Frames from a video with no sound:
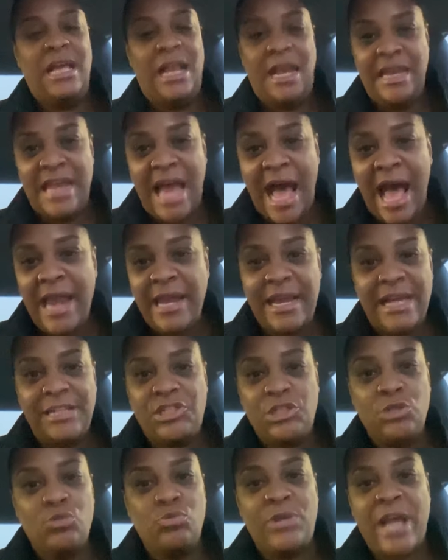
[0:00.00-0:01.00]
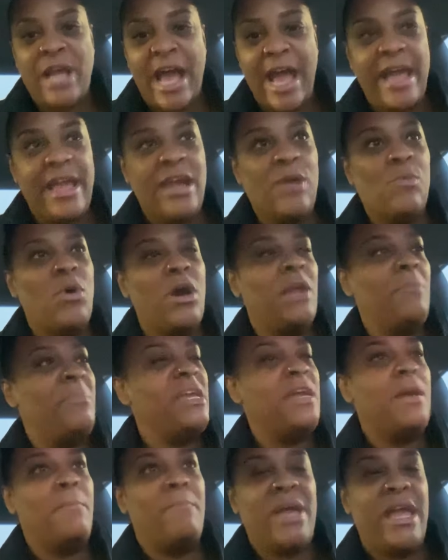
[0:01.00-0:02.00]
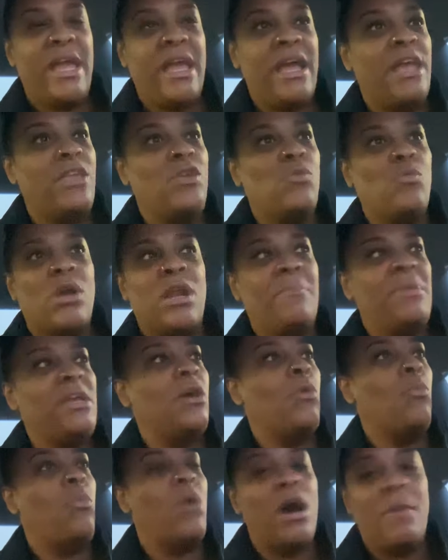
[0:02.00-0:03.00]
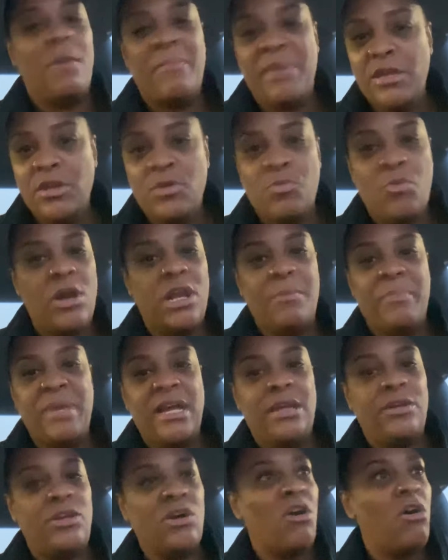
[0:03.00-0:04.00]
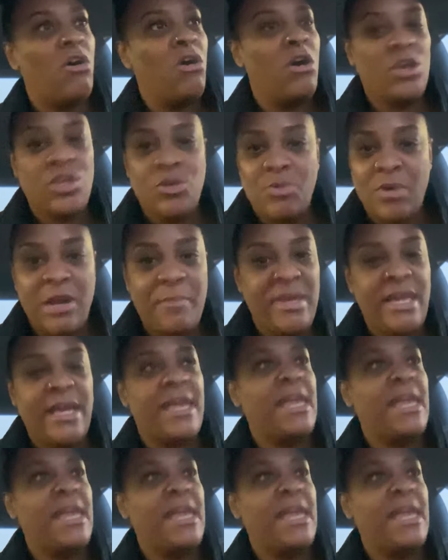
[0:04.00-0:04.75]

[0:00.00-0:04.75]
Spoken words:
Not that you gay and want to be a man, you want to be a woman, you want to be a dog, you want to be a